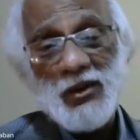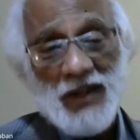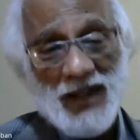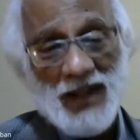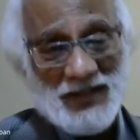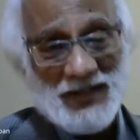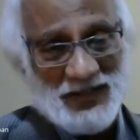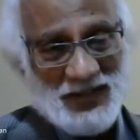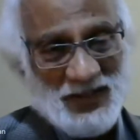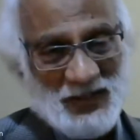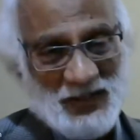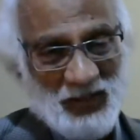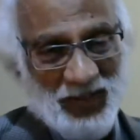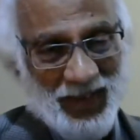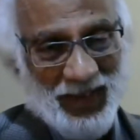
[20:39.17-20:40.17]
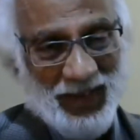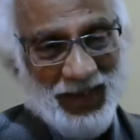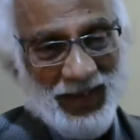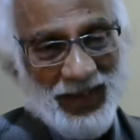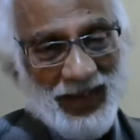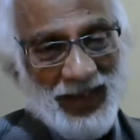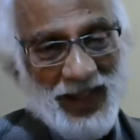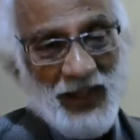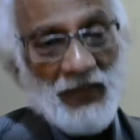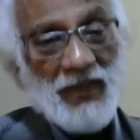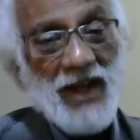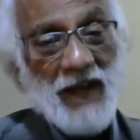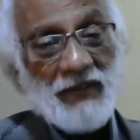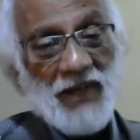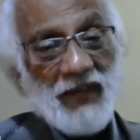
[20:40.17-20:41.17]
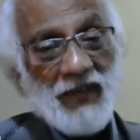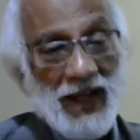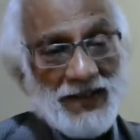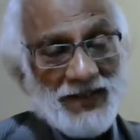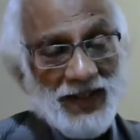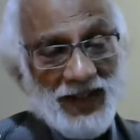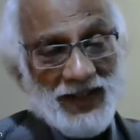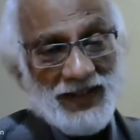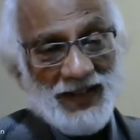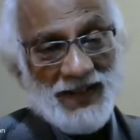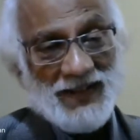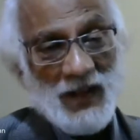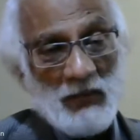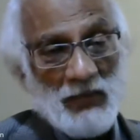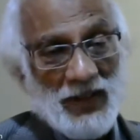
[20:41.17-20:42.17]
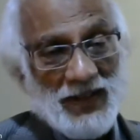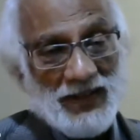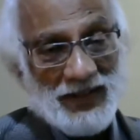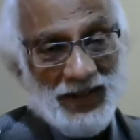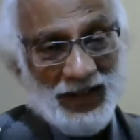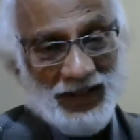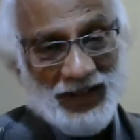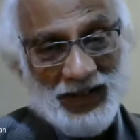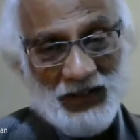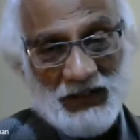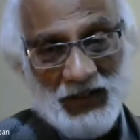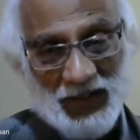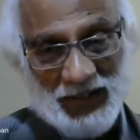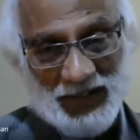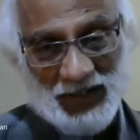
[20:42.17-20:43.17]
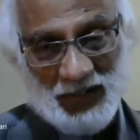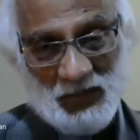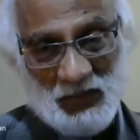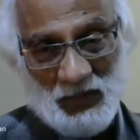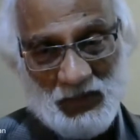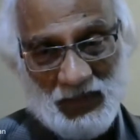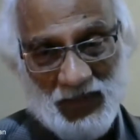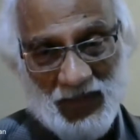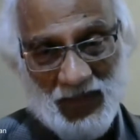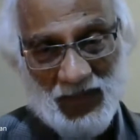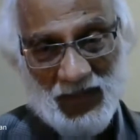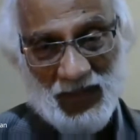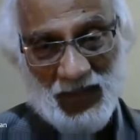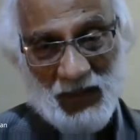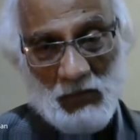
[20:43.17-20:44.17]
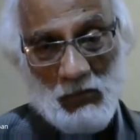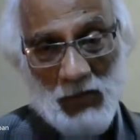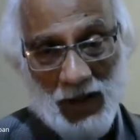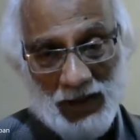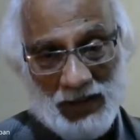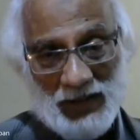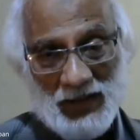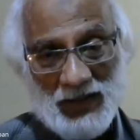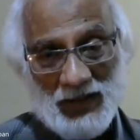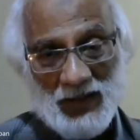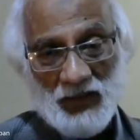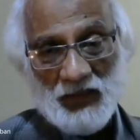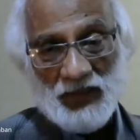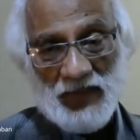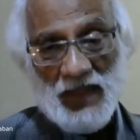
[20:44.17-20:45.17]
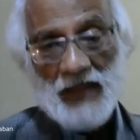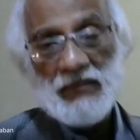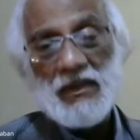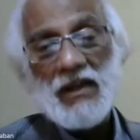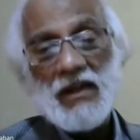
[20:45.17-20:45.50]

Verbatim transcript: cases. Even after vaccination, somebody is getting infected. But they will